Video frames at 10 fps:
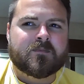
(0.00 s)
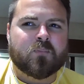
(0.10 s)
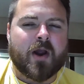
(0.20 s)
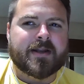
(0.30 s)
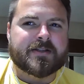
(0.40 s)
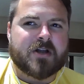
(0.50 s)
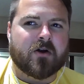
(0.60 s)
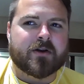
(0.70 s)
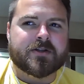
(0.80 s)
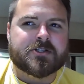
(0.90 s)
Brandon
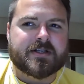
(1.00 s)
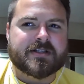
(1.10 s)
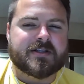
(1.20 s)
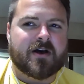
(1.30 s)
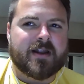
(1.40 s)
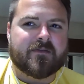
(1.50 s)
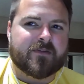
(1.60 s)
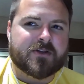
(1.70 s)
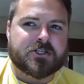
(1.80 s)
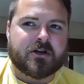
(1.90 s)
Turnage is done after
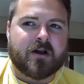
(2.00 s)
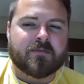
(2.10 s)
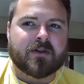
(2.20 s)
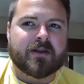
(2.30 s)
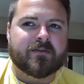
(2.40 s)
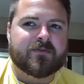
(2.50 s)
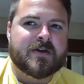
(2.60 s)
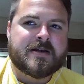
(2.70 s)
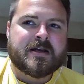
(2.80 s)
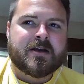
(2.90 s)
this year, I believe.
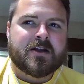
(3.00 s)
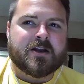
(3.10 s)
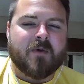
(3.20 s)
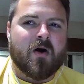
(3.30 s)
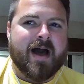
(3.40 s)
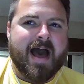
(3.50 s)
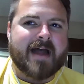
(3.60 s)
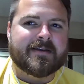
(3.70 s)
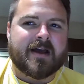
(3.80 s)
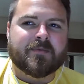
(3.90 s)
Kamal
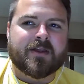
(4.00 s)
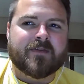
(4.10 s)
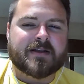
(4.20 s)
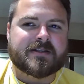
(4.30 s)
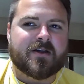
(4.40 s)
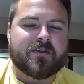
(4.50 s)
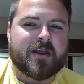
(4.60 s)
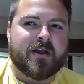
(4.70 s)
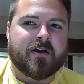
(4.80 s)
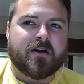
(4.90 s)
Hadden, I believe, has another
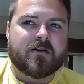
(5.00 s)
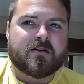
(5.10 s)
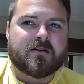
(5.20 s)
year.